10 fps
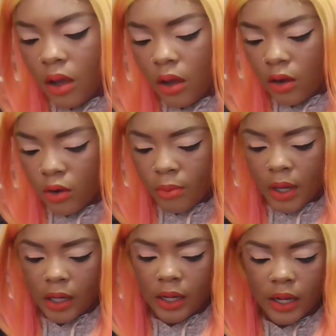Oh
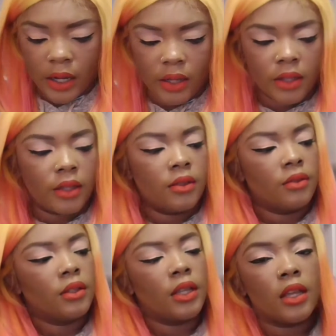my God.
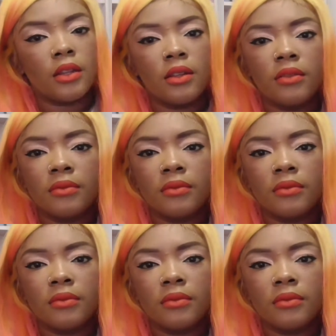Look at it.